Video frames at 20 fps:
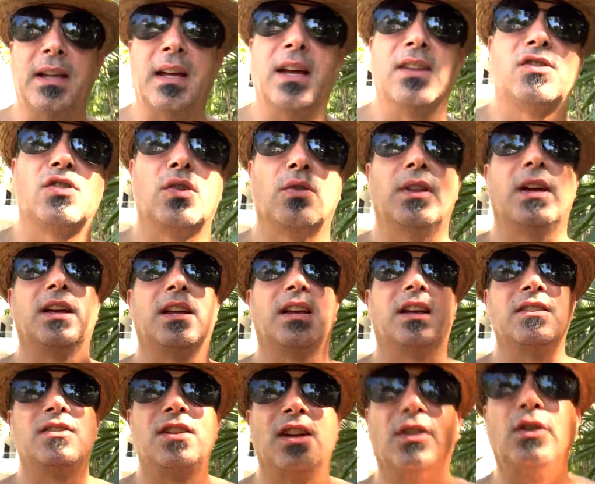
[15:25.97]
And so they
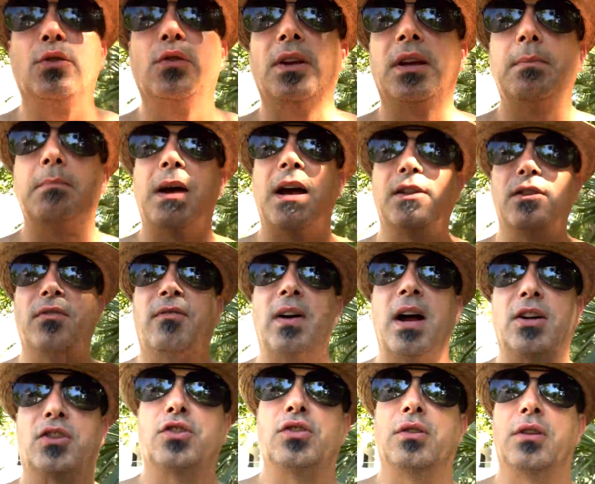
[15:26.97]
continually
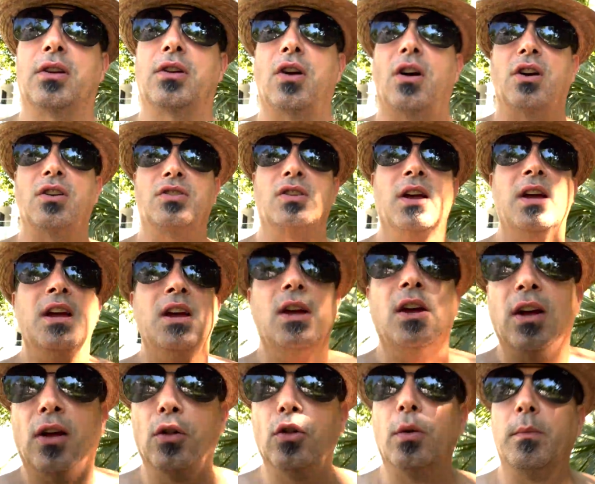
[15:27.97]
manufacture their cars,
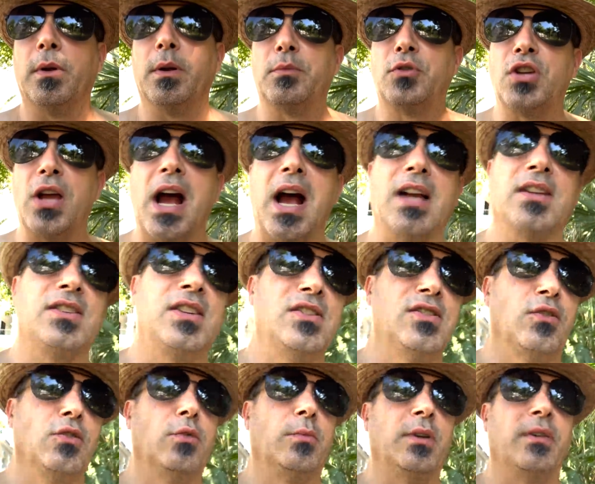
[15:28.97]
aluminum chassis,
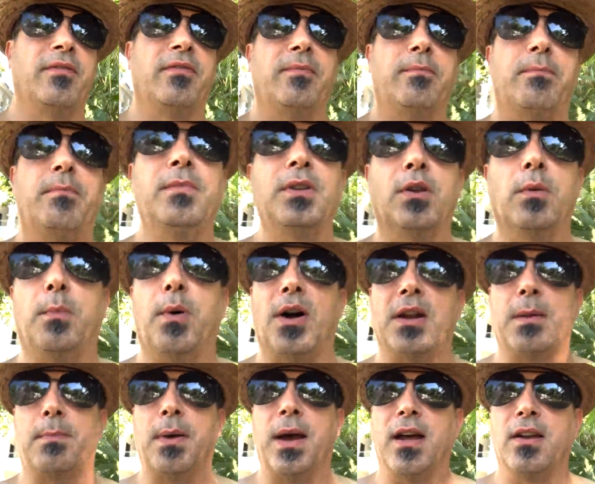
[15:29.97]
aluminum, you know,
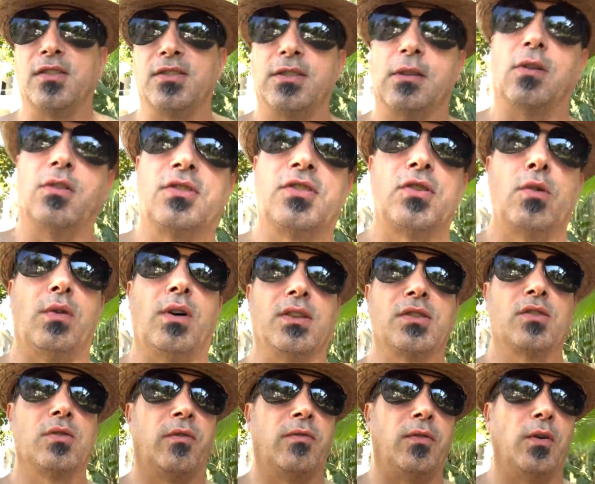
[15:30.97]
body panels and all so on and
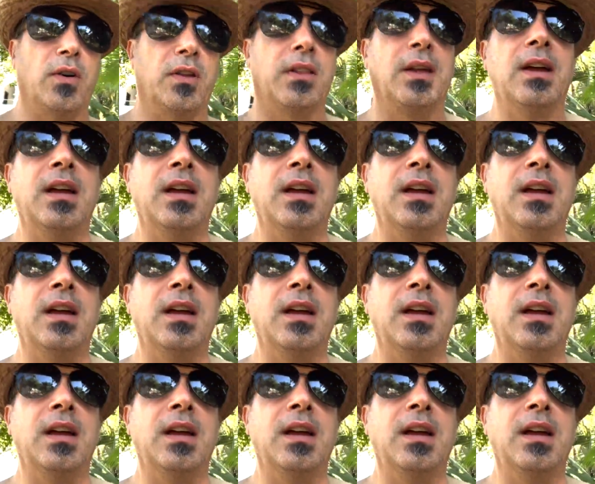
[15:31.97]
so forth.